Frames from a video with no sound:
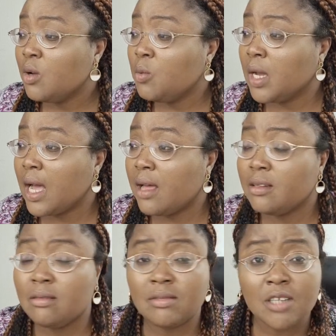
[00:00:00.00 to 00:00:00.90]

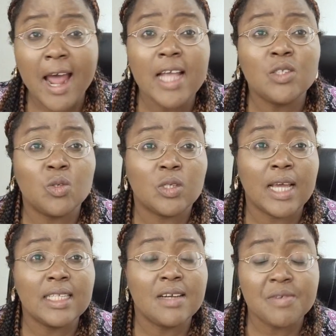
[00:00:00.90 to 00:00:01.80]
can try to
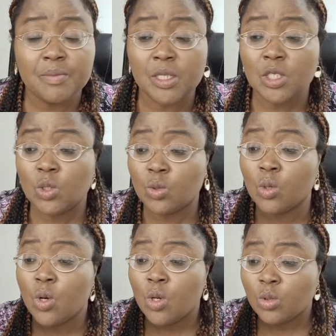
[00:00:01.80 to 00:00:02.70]
get everybody
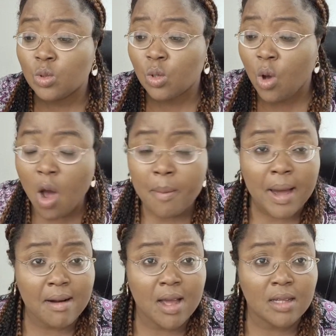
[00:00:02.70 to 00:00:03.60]
to come
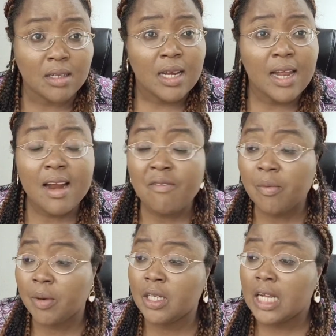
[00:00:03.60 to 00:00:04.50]
around. Let
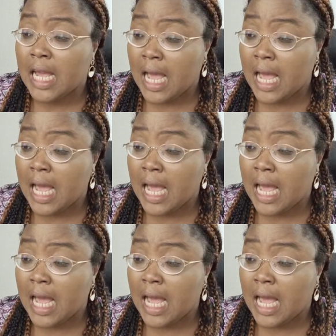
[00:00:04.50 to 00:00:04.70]
everybody.